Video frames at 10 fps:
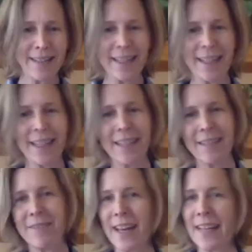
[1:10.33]
in and
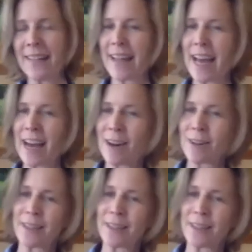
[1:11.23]
phase out.